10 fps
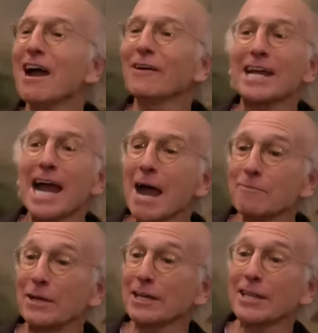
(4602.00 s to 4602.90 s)
They're very
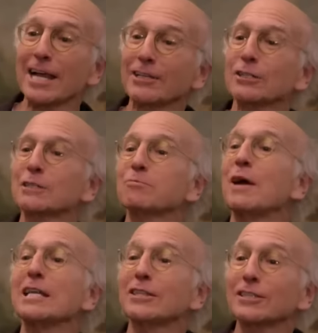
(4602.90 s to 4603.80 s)
happy that you
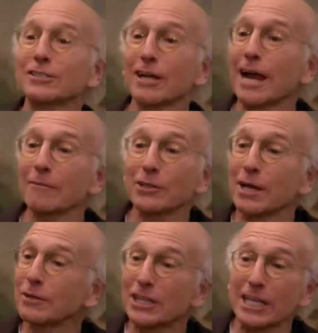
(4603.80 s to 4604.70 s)
spent this time
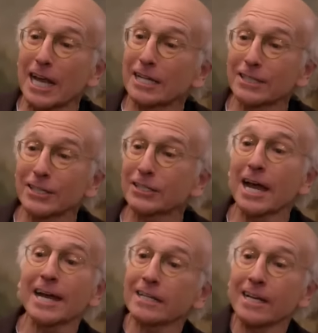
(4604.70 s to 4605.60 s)
with them at the end of
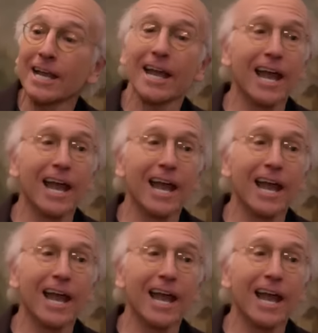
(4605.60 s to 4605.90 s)
the night